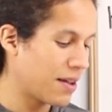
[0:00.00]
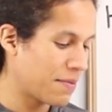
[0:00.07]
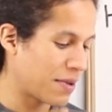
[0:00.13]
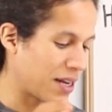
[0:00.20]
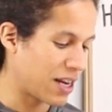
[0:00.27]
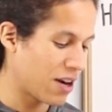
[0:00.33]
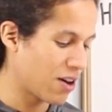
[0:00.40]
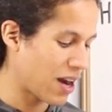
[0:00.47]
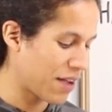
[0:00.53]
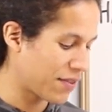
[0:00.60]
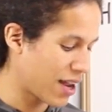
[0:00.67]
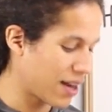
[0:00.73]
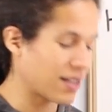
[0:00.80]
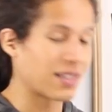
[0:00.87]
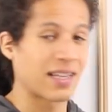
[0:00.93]
But here I've
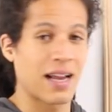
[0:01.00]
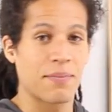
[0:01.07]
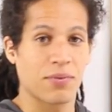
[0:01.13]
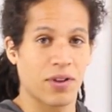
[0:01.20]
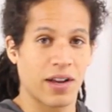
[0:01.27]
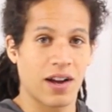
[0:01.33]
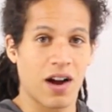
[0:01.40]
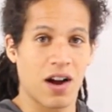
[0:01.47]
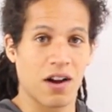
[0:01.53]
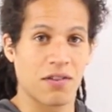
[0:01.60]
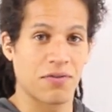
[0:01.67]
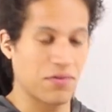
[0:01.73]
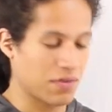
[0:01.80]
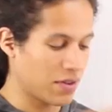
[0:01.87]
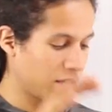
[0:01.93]
got a sampling
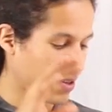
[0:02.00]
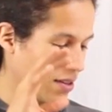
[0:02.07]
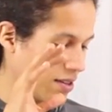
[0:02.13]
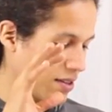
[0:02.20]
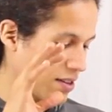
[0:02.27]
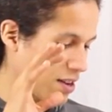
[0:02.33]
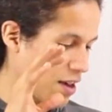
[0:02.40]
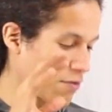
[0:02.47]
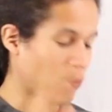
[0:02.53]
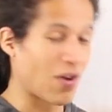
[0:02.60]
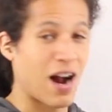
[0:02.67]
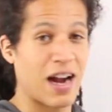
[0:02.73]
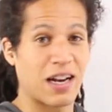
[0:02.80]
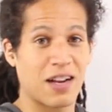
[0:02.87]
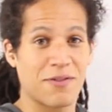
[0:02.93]
of a
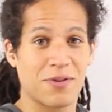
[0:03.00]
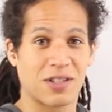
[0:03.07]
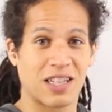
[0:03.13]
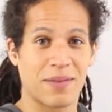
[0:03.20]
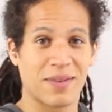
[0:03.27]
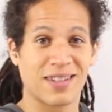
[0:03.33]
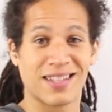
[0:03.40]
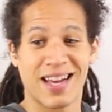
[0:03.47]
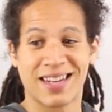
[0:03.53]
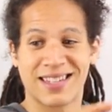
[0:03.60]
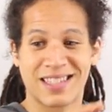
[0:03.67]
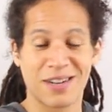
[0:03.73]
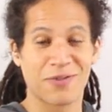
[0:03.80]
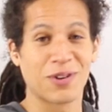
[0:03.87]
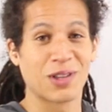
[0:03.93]
variety of persimmons
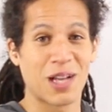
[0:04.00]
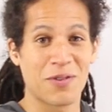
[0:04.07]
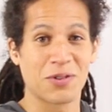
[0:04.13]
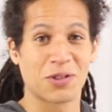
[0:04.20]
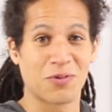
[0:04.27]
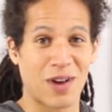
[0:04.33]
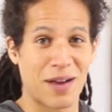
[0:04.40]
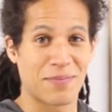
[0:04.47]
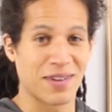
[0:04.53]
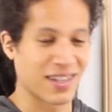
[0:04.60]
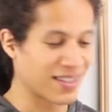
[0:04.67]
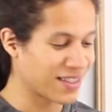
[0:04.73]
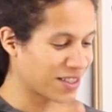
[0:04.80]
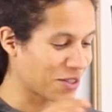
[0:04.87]
at different levels of ripeness.